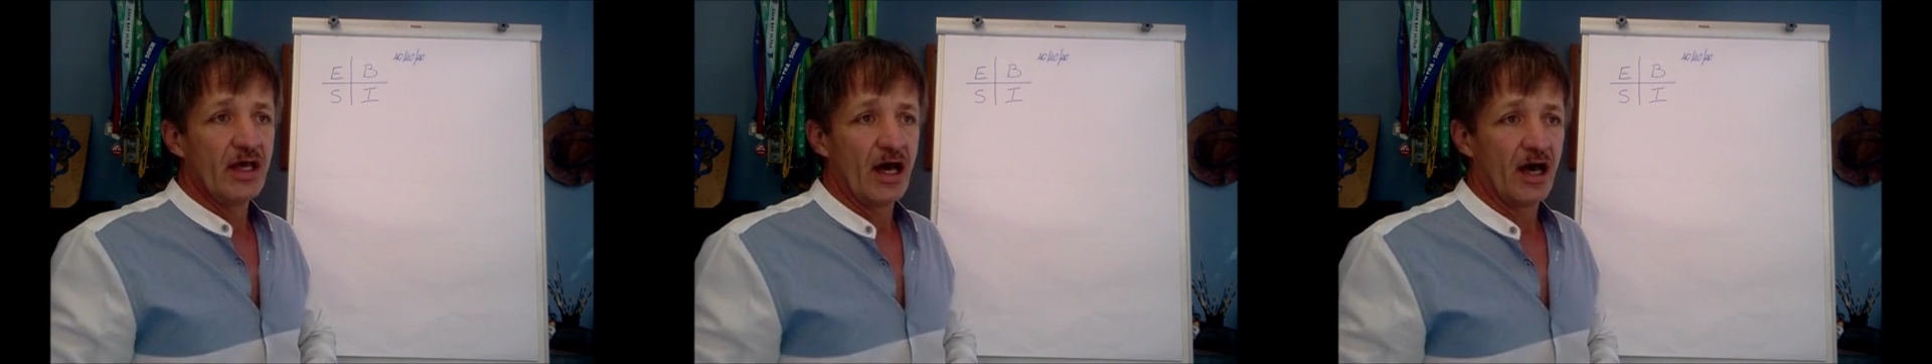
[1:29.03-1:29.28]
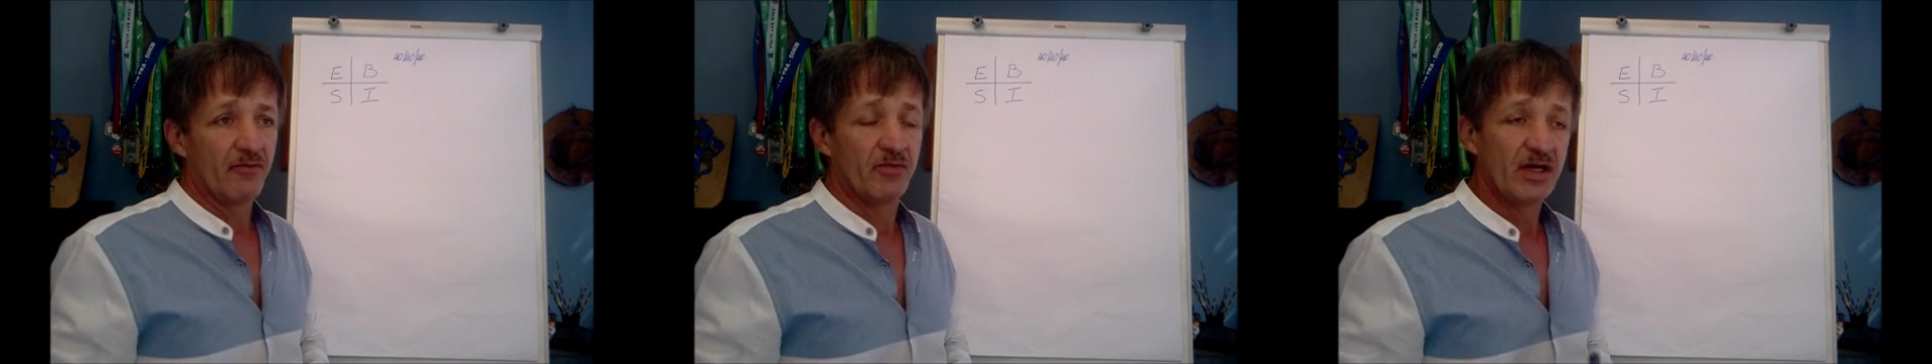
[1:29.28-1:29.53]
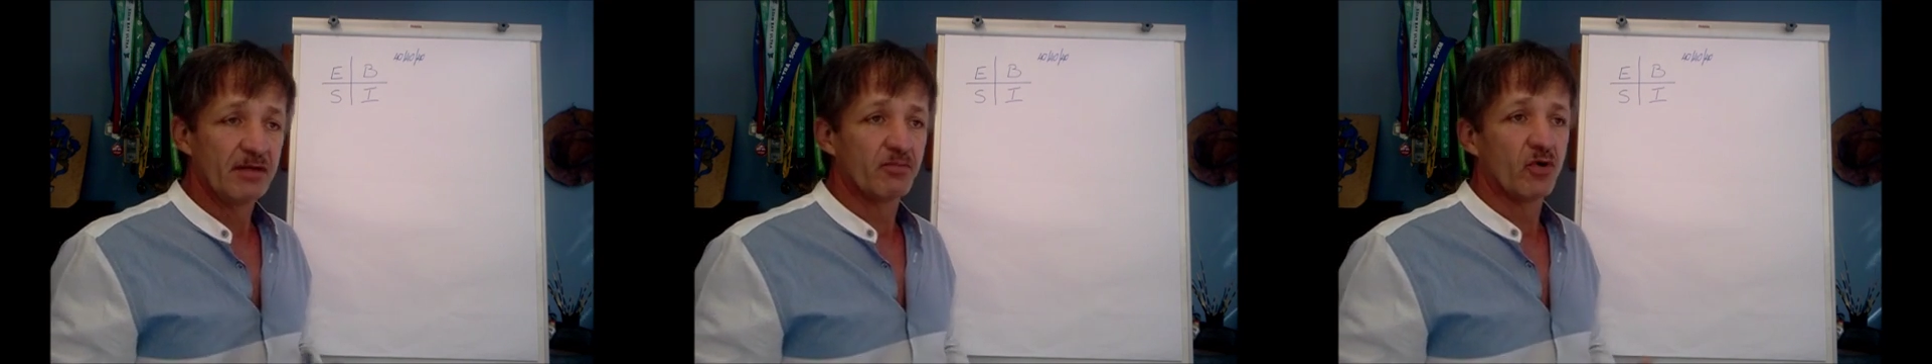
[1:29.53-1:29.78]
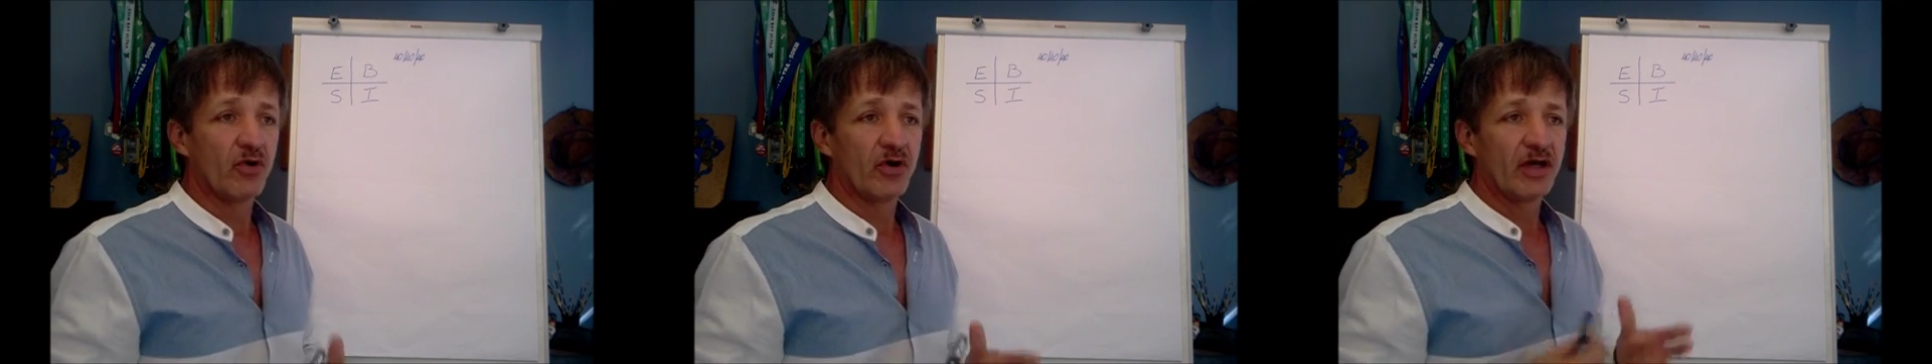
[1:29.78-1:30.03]
I've been
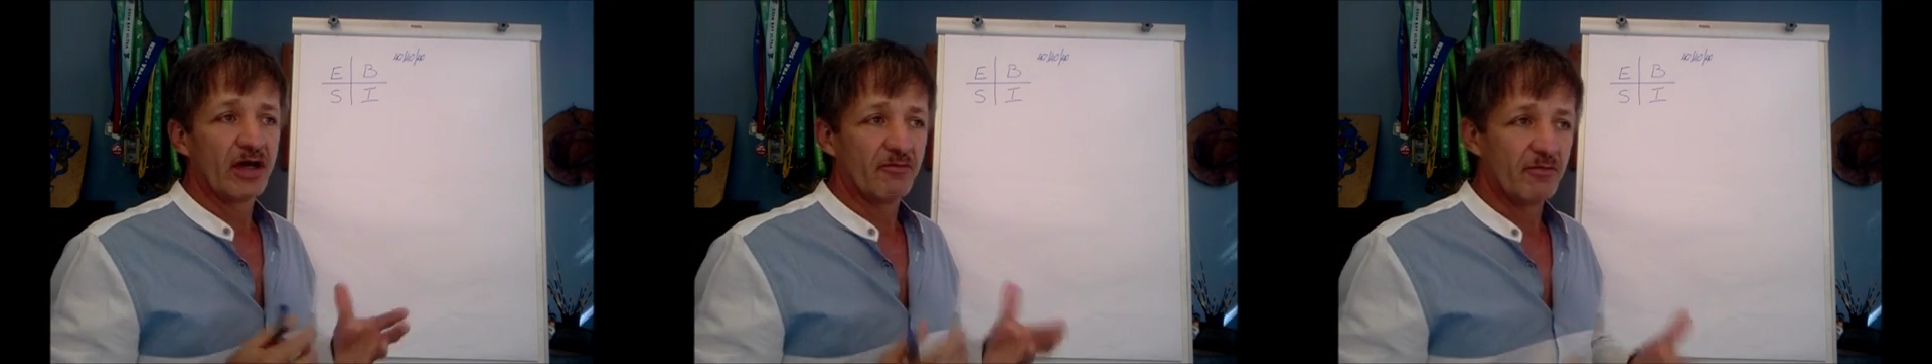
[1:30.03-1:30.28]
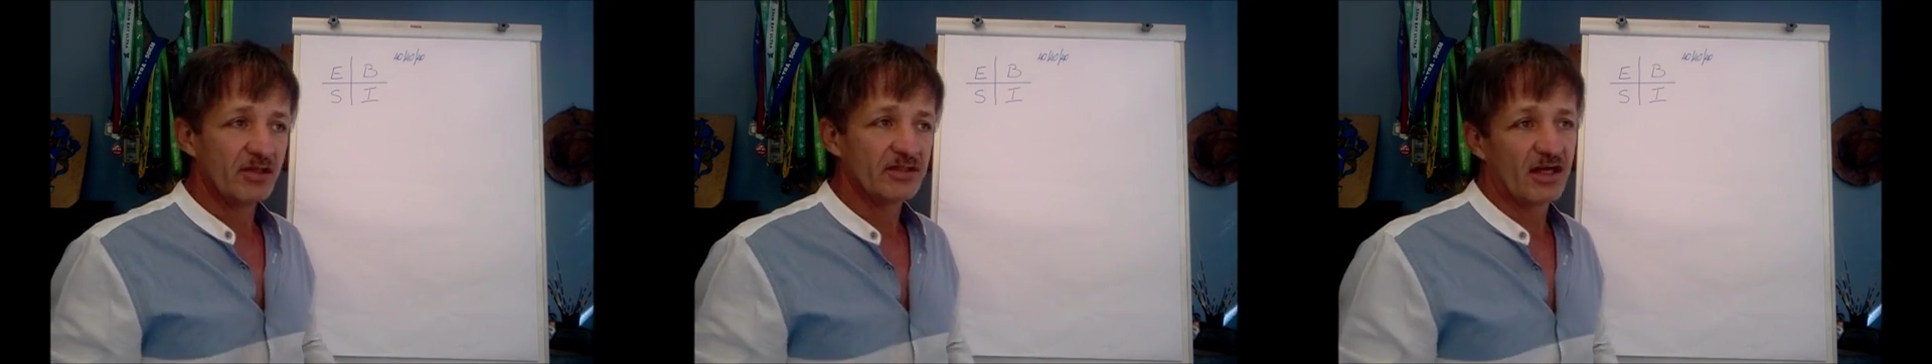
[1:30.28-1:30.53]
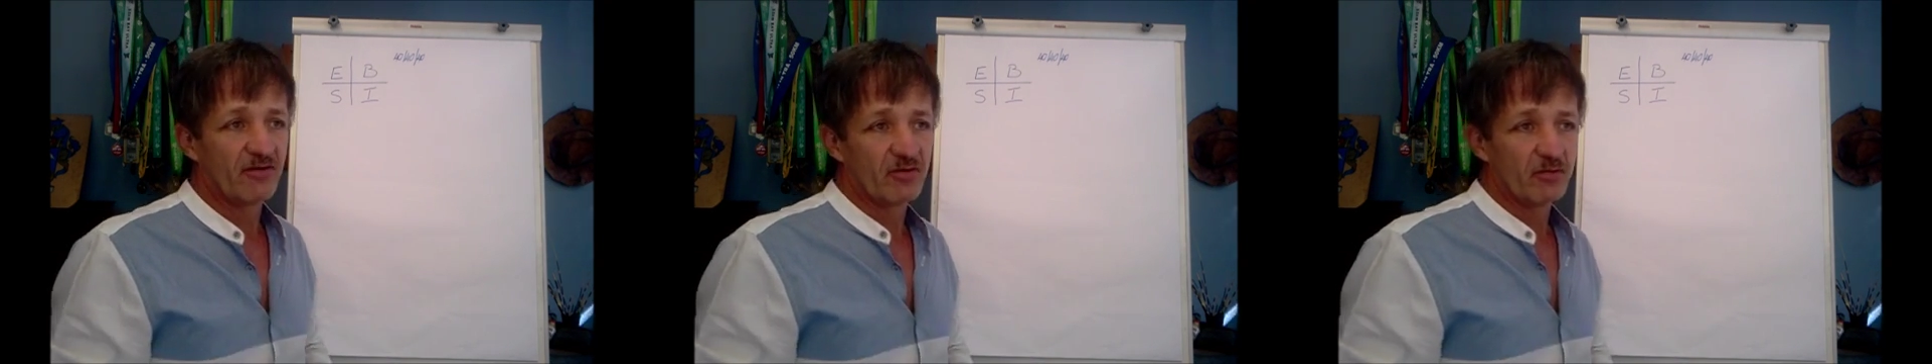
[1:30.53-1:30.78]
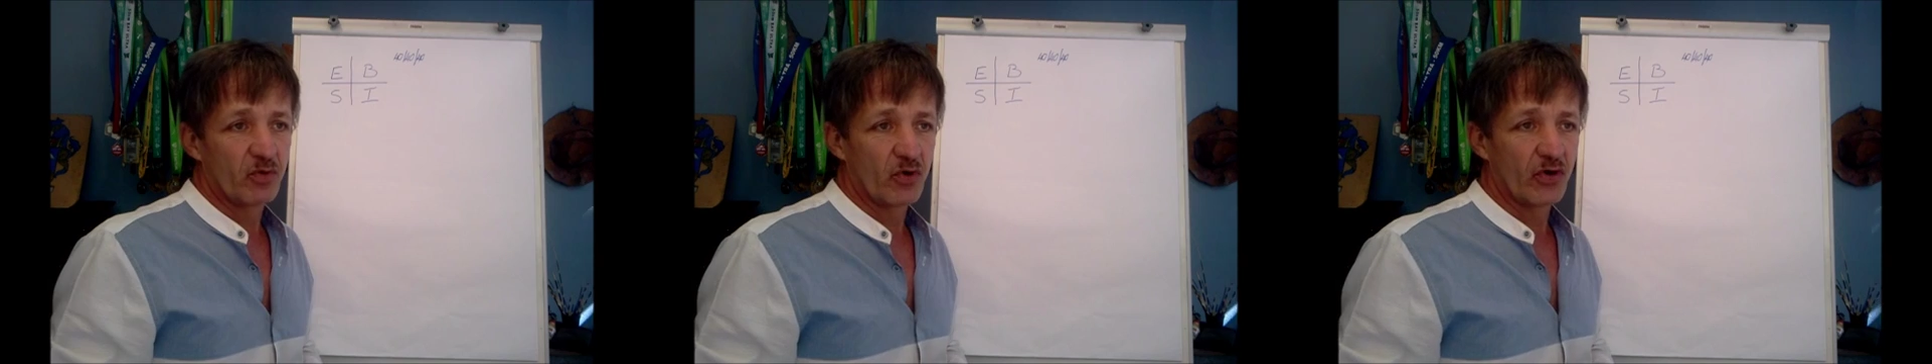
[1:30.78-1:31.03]
employed, I've been
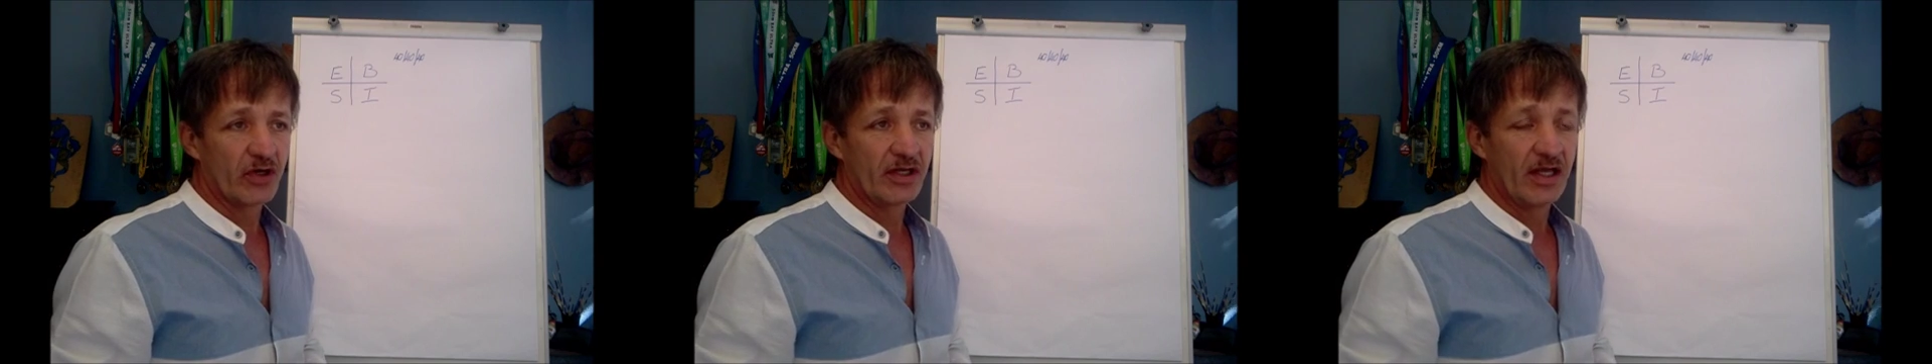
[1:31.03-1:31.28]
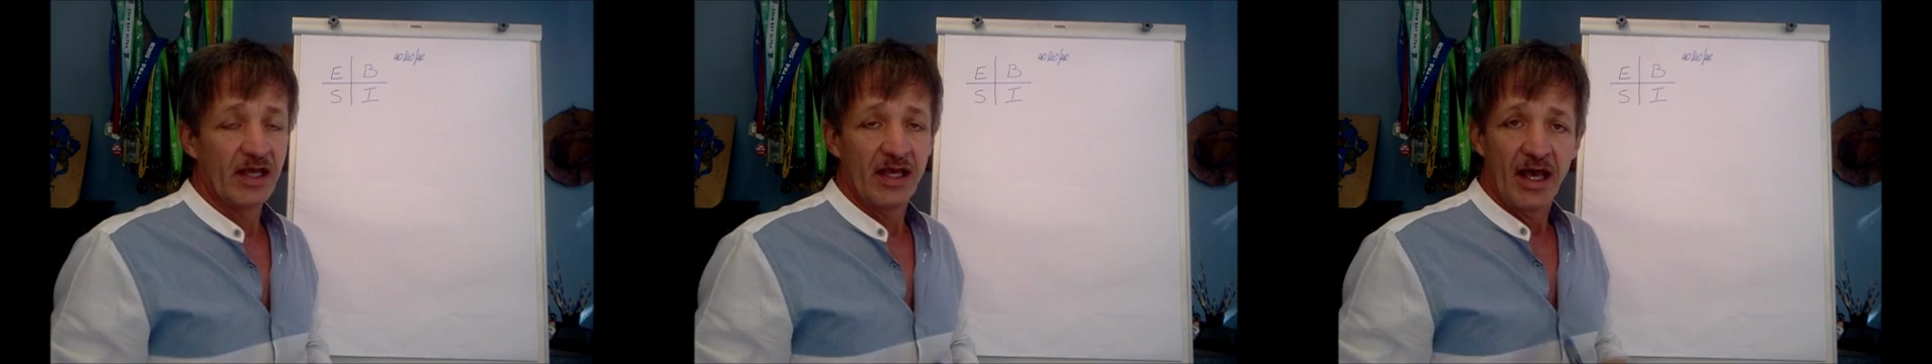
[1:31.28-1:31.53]
self-employed,